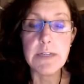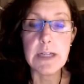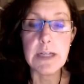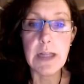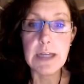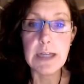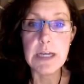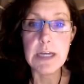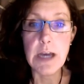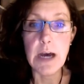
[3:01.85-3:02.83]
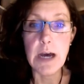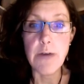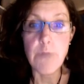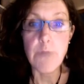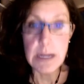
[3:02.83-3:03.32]
in collecting
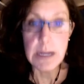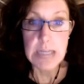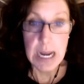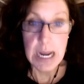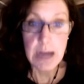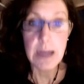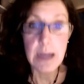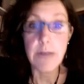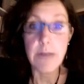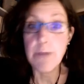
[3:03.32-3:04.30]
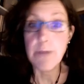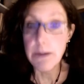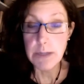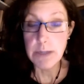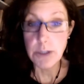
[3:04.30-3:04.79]
real data in a real
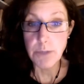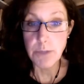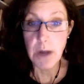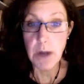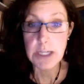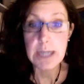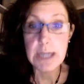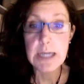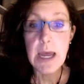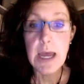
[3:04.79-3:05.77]
research project.